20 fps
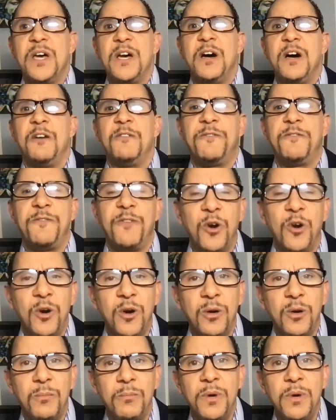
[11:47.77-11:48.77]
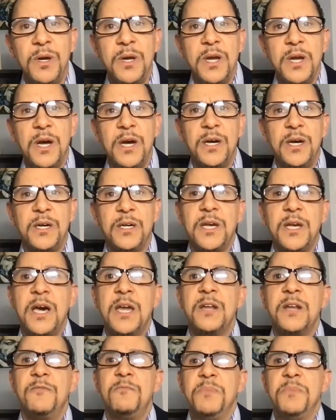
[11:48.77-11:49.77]
affirm
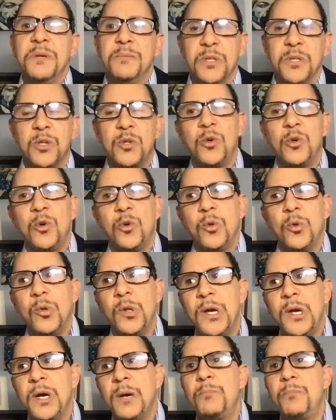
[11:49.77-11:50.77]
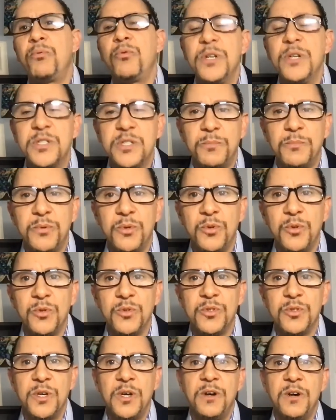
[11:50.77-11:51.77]
kind of biblical
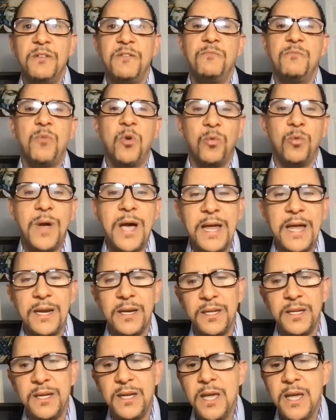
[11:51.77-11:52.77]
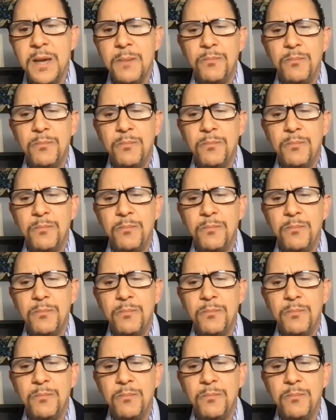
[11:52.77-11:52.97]
principles of morality,